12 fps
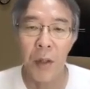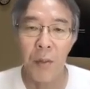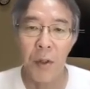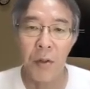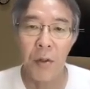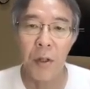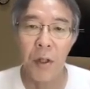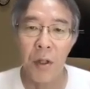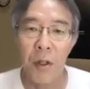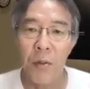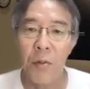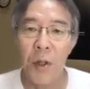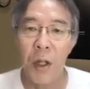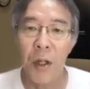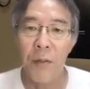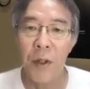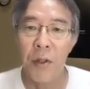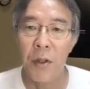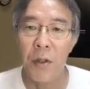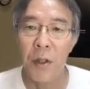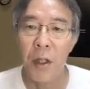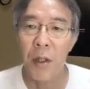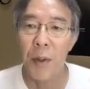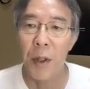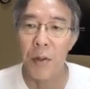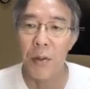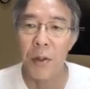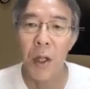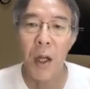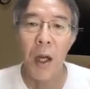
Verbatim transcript: Hamiltonian that we have been talking about.